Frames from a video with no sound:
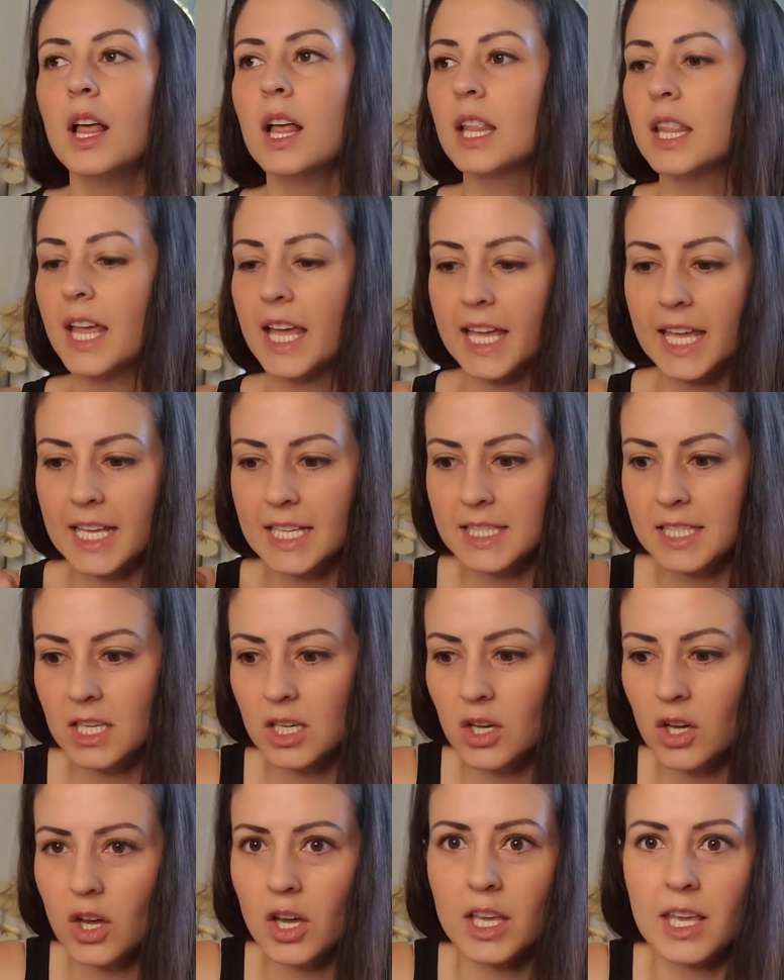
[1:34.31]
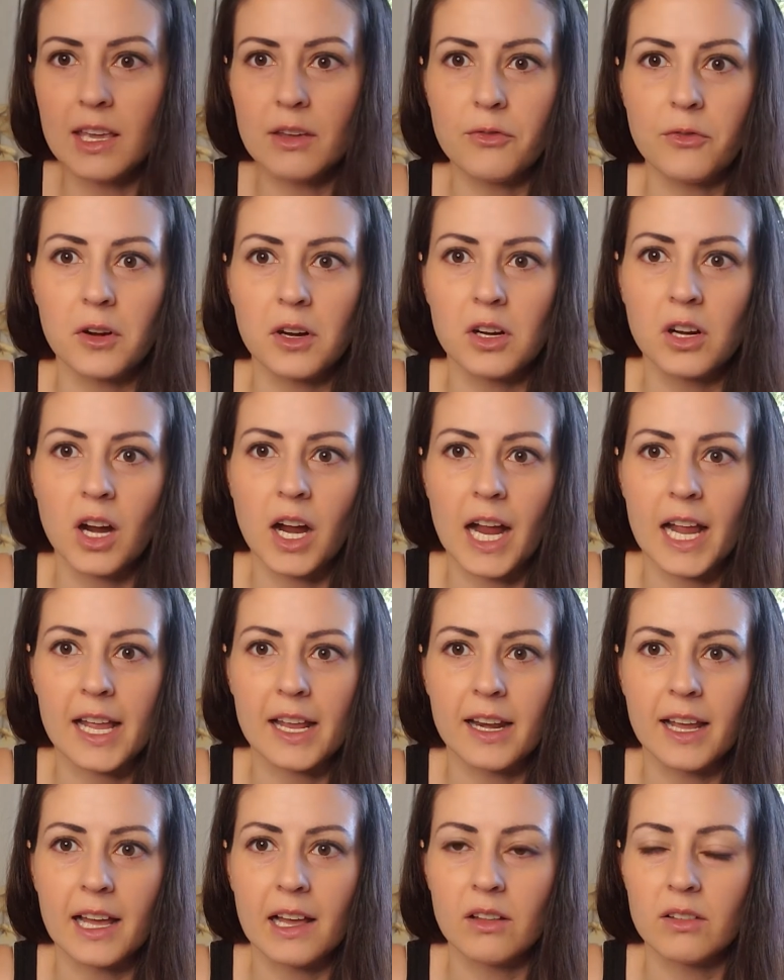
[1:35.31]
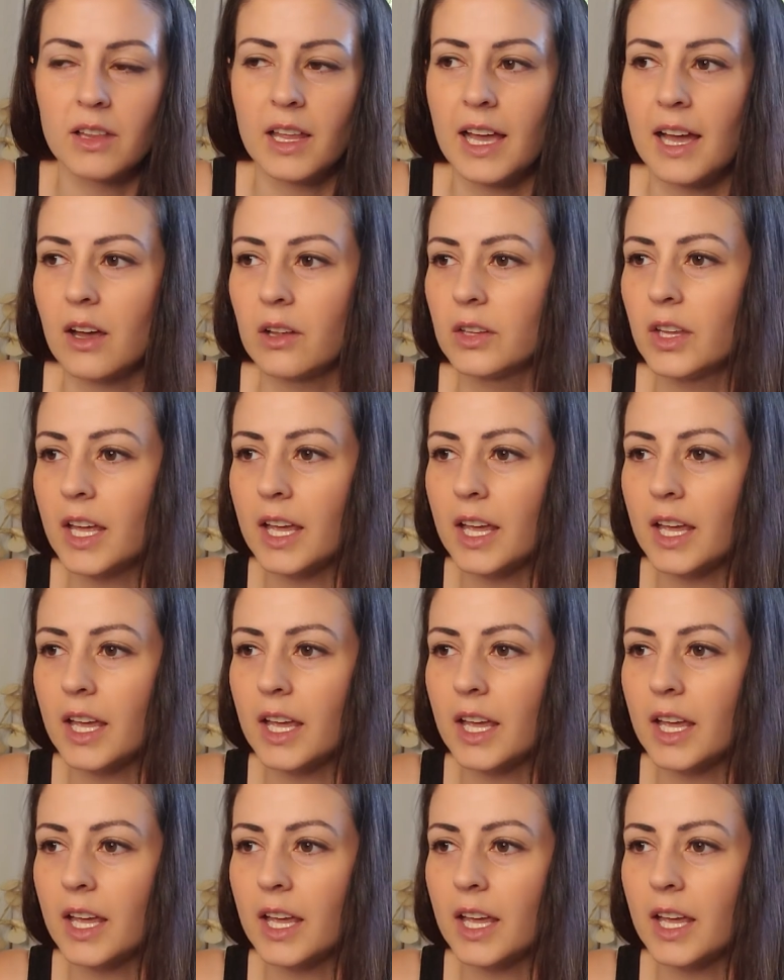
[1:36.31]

Like, it's a cookie, for crying out loud.